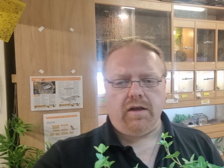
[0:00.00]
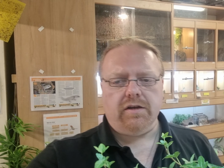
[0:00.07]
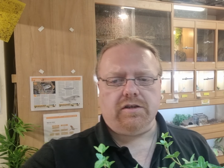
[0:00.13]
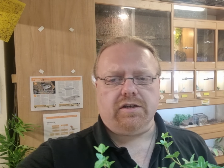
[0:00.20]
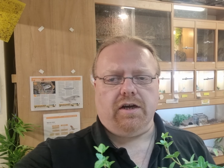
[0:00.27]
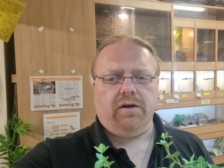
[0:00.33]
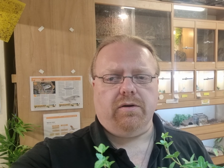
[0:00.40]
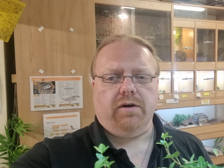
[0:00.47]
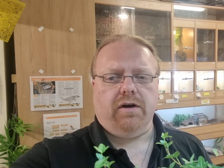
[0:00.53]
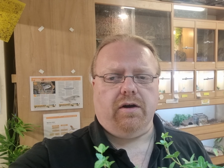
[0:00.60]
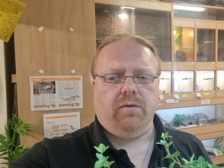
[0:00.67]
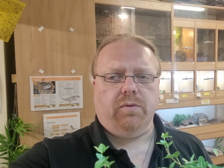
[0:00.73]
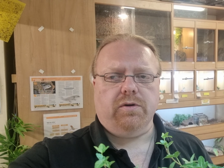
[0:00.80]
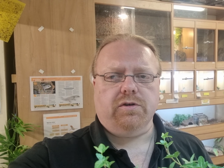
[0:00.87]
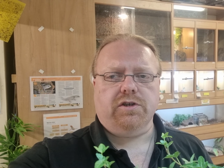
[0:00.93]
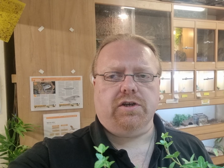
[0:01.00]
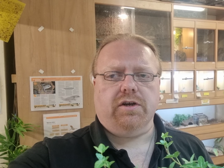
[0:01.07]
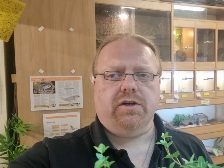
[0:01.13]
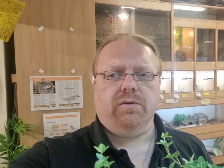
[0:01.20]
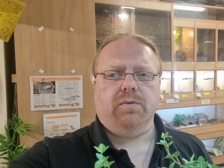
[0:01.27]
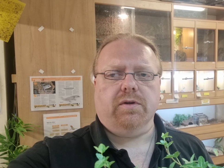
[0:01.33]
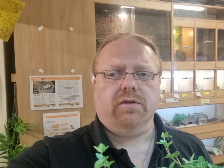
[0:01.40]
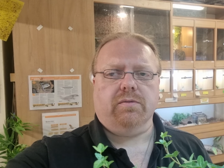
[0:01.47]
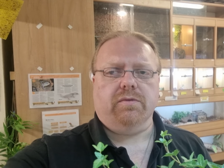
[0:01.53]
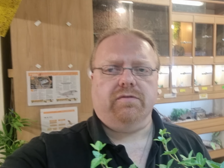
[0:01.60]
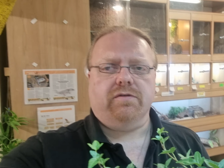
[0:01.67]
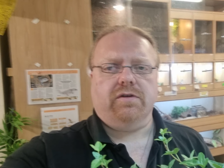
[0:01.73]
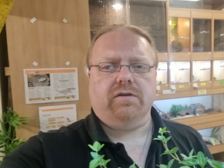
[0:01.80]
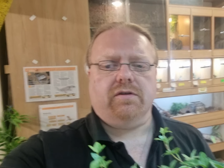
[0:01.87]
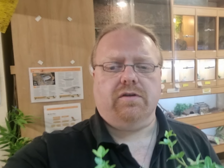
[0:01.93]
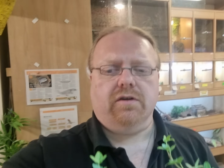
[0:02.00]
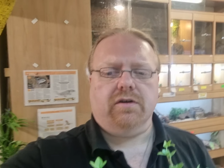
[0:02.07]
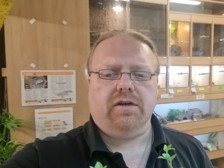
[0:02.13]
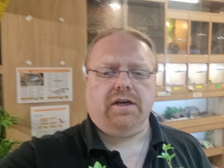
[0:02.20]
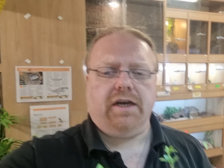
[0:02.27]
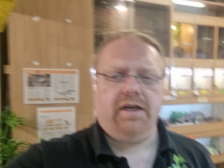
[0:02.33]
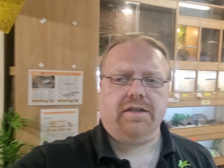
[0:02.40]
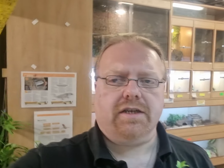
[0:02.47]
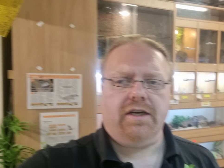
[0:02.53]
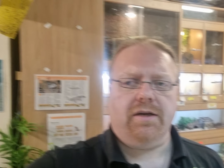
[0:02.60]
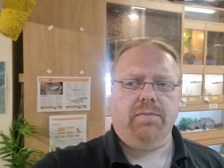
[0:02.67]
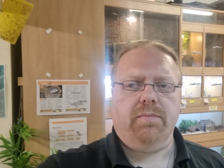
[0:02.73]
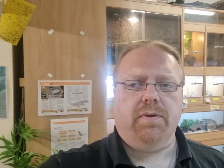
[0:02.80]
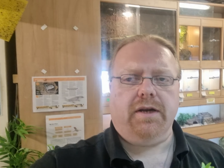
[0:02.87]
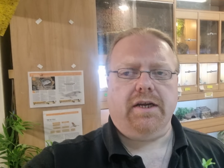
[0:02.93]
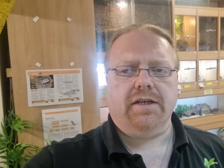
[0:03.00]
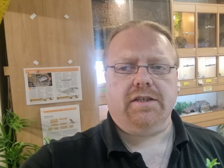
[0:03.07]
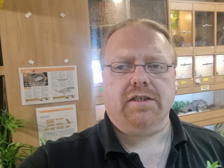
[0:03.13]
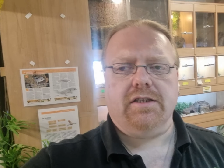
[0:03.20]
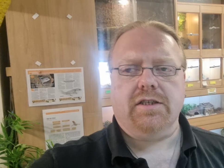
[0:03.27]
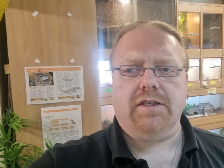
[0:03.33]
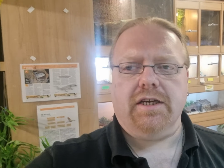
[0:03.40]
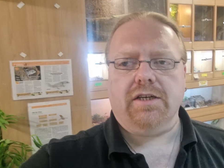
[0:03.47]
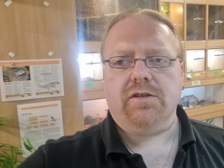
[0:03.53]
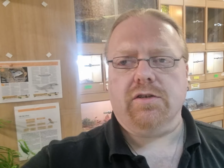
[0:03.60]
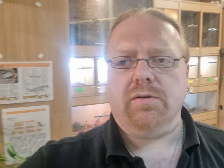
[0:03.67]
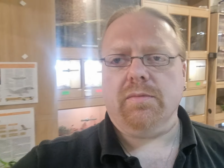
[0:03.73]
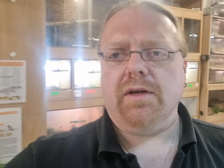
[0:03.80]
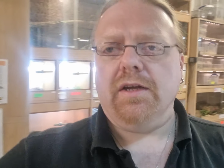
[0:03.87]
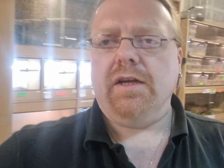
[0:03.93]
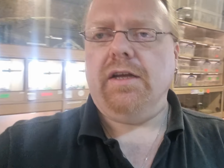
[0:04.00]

So I will show you one that we've done as a planted setup.